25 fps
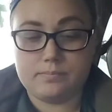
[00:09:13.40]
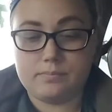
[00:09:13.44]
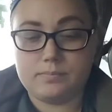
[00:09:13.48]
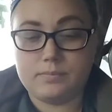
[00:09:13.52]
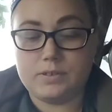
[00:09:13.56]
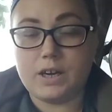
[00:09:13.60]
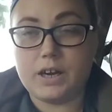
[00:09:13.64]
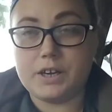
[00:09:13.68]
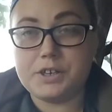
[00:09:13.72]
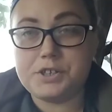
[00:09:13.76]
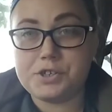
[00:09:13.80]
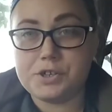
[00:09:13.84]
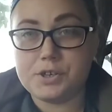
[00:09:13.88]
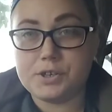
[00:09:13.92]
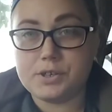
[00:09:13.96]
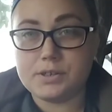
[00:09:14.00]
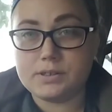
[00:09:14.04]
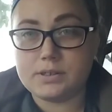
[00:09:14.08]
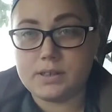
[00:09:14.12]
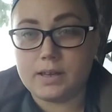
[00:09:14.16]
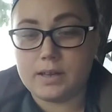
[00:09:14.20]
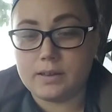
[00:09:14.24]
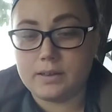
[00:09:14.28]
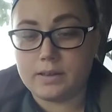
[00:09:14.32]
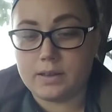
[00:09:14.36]
gushers in
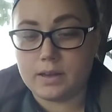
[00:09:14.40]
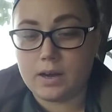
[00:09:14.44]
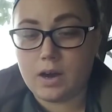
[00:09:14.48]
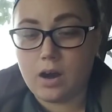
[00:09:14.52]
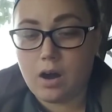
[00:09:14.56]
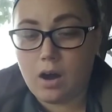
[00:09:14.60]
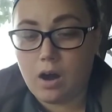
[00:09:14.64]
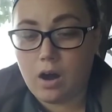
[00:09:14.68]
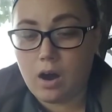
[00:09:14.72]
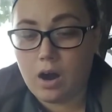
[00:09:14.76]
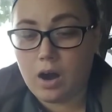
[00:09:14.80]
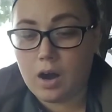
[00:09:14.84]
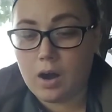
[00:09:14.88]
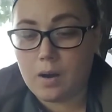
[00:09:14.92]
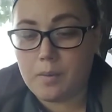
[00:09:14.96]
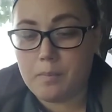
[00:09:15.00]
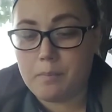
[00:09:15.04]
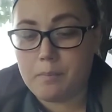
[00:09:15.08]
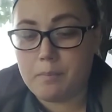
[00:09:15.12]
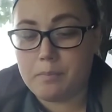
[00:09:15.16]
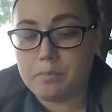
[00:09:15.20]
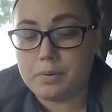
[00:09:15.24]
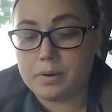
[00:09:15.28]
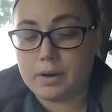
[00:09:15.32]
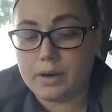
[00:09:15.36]
the car,
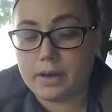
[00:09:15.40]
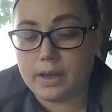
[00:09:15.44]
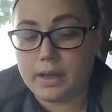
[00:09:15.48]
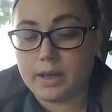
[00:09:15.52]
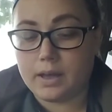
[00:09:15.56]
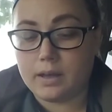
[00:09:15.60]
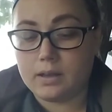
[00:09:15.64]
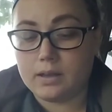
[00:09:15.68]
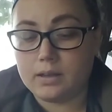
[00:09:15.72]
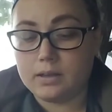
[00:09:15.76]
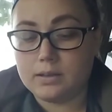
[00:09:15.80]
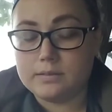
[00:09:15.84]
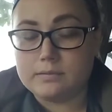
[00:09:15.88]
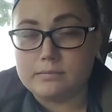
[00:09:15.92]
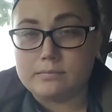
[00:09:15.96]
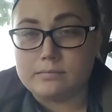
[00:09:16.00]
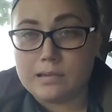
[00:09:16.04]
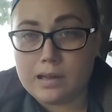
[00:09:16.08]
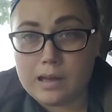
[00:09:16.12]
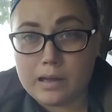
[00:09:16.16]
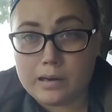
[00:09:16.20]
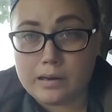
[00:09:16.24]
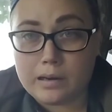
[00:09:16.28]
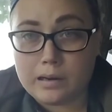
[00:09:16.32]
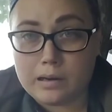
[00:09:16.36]
but I
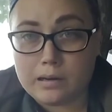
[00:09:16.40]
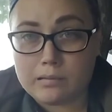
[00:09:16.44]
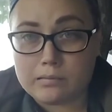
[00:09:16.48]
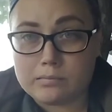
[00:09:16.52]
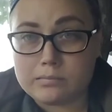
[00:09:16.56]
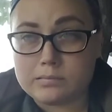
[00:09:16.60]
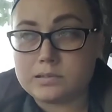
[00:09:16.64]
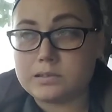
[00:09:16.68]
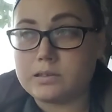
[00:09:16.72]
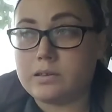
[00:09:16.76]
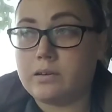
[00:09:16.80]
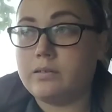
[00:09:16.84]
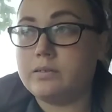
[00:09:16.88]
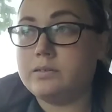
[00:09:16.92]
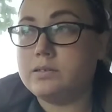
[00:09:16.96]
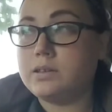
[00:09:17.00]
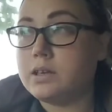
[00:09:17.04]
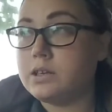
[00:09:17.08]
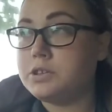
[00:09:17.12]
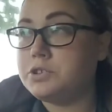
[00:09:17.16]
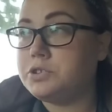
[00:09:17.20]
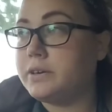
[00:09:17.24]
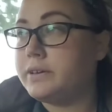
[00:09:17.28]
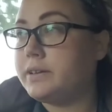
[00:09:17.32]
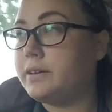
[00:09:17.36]
don't. So I was going to
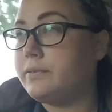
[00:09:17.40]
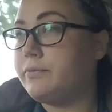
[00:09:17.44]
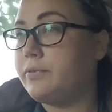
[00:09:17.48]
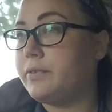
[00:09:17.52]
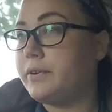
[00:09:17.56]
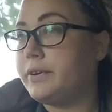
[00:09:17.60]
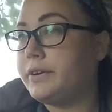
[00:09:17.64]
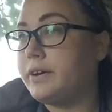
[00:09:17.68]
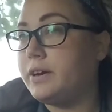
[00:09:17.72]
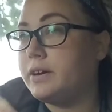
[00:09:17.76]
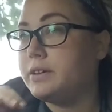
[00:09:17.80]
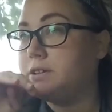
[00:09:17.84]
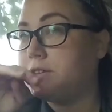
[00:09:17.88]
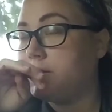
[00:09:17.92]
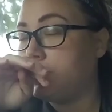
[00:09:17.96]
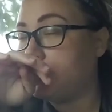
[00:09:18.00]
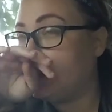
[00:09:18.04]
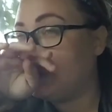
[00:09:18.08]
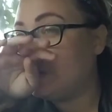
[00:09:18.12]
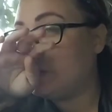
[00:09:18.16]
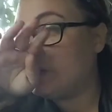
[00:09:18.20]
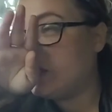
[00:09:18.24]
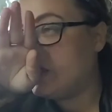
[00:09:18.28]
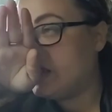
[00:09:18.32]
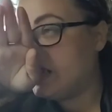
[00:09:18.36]
try that for y'all
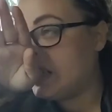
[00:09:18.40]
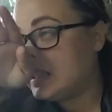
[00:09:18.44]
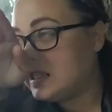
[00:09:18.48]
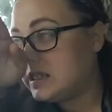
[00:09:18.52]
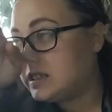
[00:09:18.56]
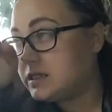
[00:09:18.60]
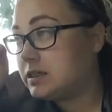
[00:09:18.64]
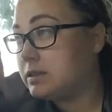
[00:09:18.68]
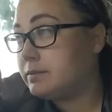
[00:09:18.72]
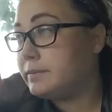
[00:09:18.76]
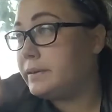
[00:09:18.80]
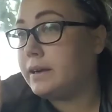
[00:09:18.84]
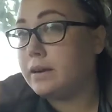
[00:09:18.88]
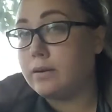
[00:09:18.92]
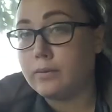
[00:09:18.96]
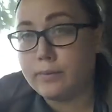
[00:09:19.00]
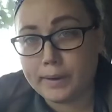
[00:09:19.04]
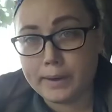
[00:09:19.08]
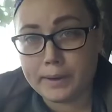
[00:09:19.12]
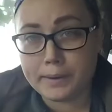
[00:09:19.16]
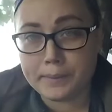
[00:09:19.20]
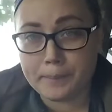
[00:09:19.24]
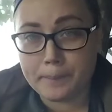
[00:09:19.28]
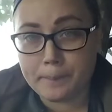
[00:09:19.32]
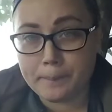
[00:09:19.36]
too, since I'm here
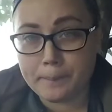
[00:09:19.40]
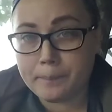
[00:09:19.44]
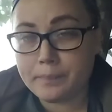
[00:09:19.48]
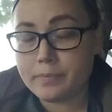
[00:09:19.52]
waiting.